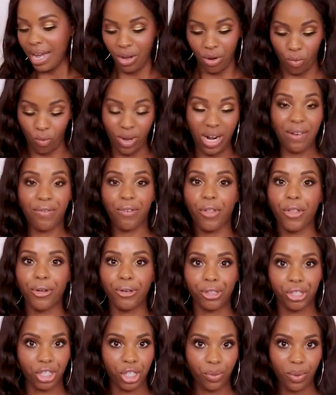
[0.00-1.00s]
whenever
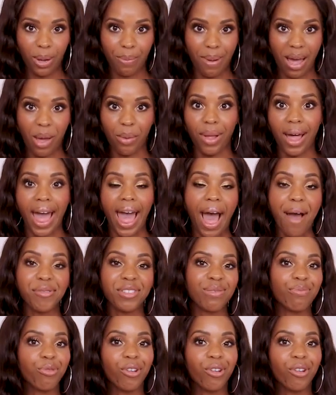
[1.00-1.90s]
those show up, I will have some